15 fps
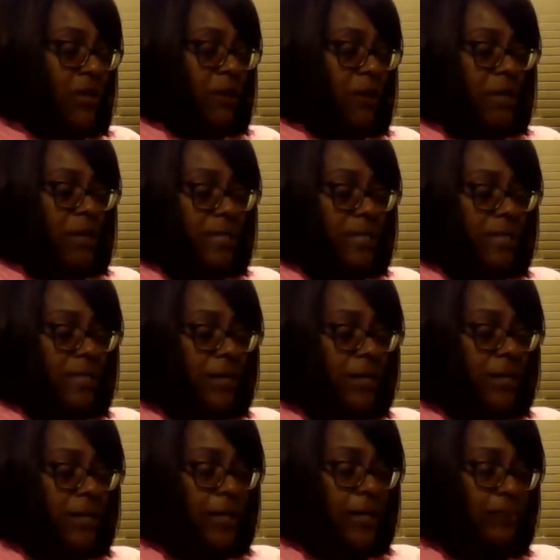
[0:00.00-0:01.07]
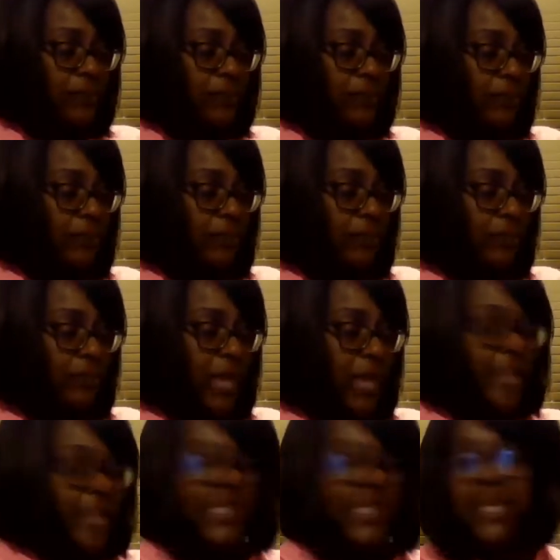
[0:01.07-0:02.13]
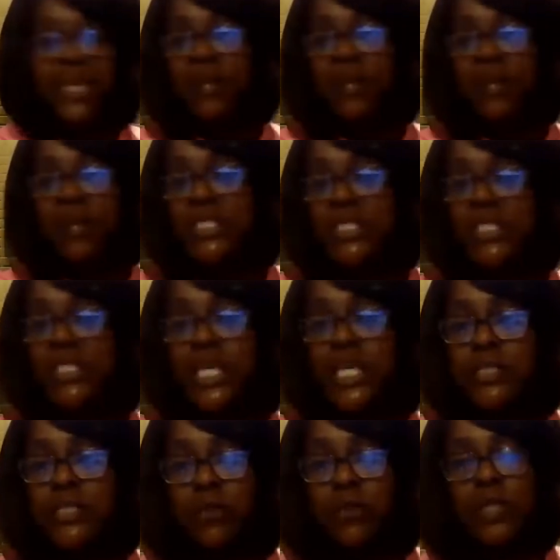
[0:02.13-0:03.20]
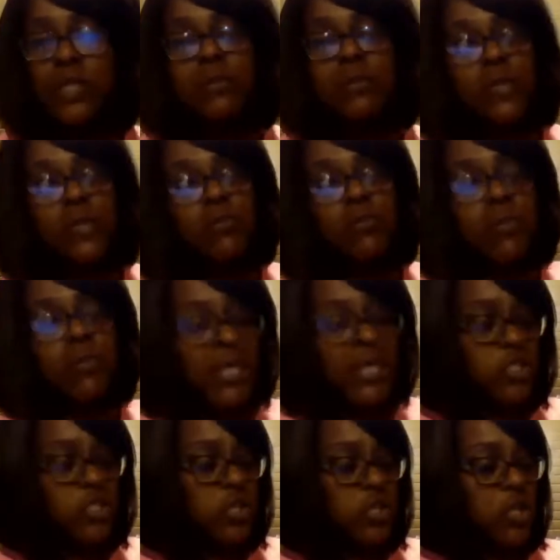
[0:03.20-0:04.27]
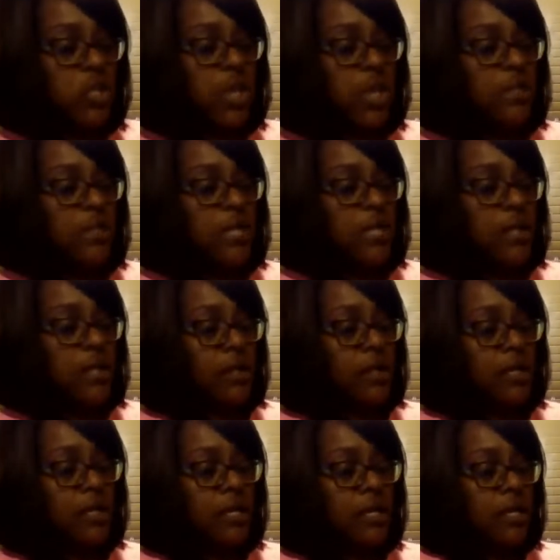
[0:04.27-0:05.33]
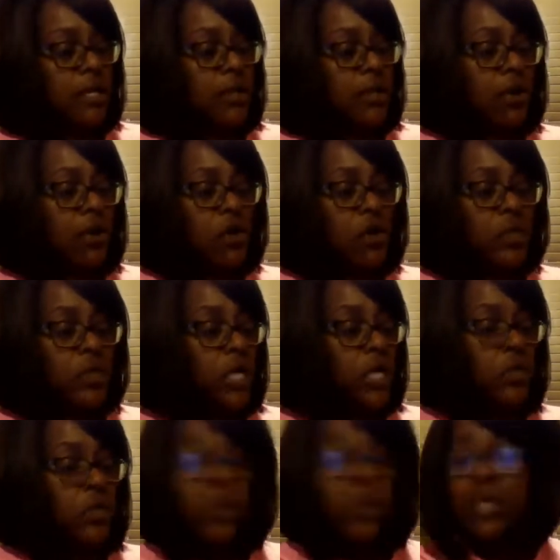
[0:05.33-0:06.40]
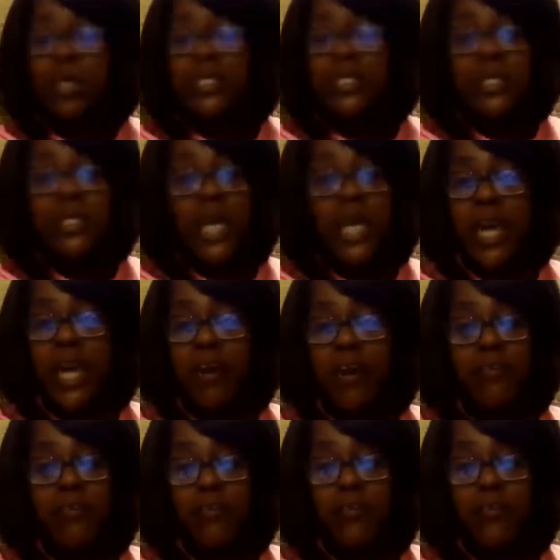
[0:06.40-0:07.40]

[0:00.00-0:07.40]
And I think it was just what my sister in law needed, because we must have laughed